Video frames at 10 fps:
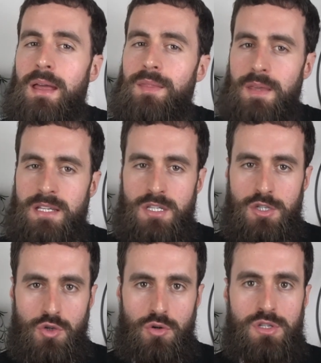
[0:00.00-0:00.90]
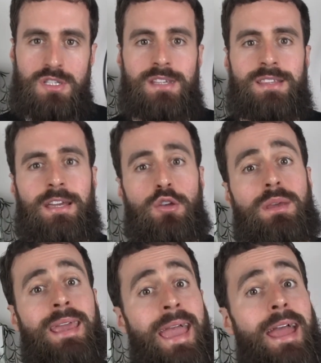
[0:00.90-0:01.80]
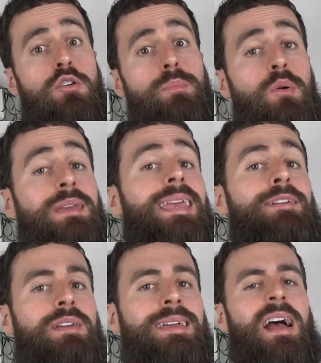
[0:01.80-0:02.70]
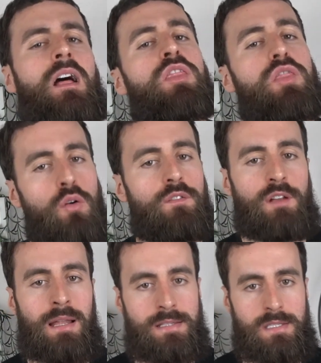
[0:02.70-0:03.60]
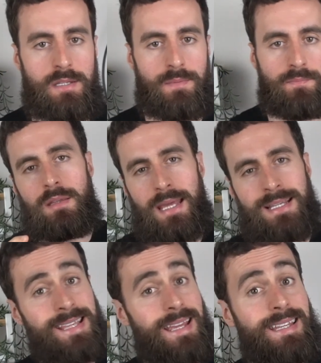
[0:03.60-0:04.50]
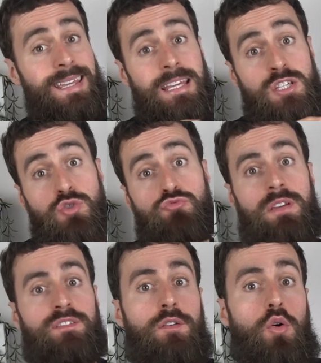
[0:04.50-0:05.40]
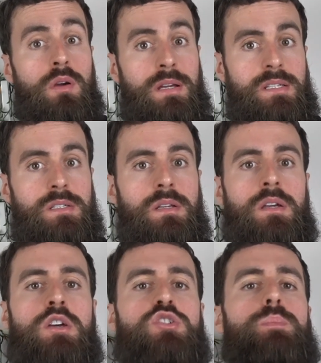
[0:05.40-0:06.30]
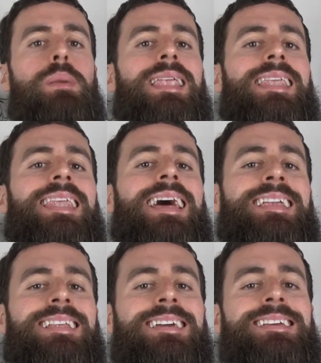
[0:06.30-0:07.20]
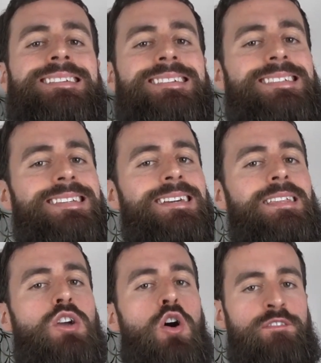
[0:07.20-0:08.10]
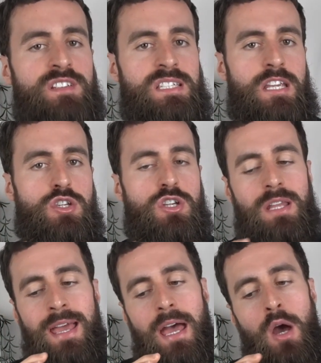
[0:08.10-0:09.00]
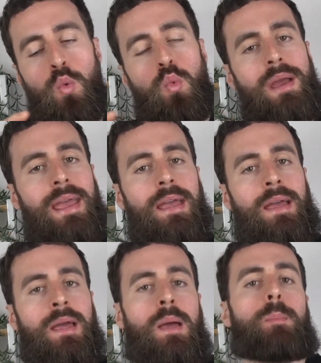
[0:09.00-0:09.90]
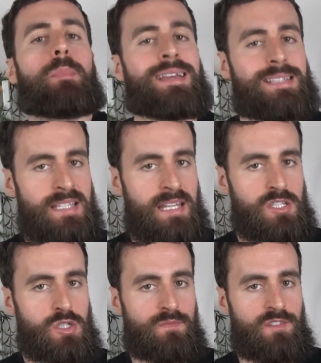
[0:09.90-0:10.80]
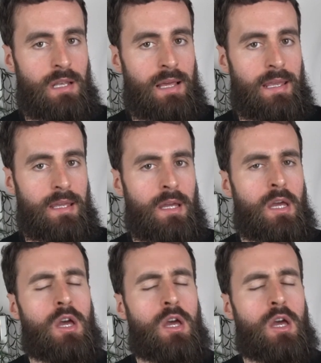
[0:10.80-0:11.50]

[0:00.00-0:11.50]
This shows that you care about giving a thoughtful answer. The next technique is to refocus. So politely steer the conversation away by saying something like,